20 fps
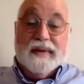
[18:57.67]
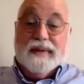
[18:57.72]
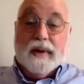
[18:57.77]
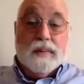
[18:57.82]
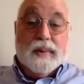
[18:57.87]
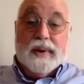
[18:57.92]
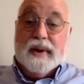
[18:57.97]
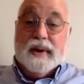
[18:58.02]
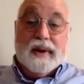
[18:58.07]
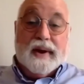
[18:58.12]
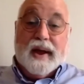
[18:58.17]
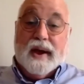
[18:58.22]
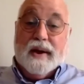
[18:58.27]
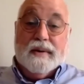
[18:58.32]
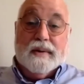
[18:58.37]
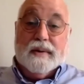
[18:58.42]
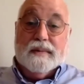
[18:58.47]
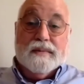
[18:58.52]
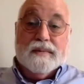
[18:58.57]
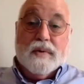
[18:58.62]
that we
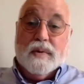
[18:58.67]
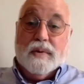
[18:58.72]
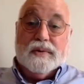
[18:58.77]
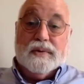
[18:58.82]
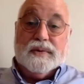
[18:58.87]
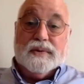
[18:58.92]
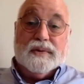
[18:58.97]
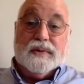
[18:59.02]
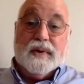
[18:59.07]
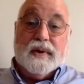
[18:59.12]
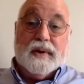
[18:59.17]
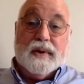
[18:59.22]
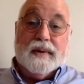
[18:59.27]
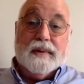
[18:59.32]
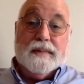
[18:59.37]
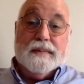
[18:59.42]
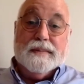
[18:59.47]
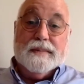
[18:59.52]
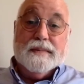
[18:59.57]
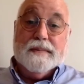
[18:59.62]
encounter, of course,
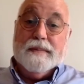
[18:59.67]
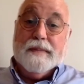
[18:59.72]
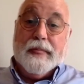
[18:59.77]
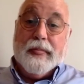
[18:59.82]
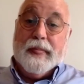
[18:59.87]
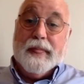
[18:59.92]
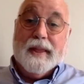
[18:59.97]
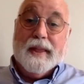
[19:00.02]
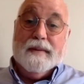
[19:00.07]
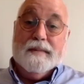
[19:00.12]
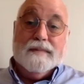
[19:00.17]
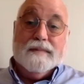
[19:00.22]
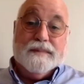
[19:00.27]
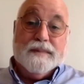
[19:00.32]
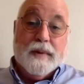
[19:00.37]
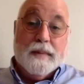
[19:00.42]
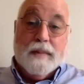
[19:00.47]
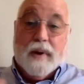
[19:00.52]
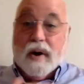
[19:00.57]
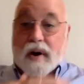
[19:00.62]

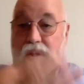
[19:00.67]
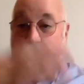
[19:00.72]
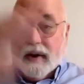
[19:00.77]
from our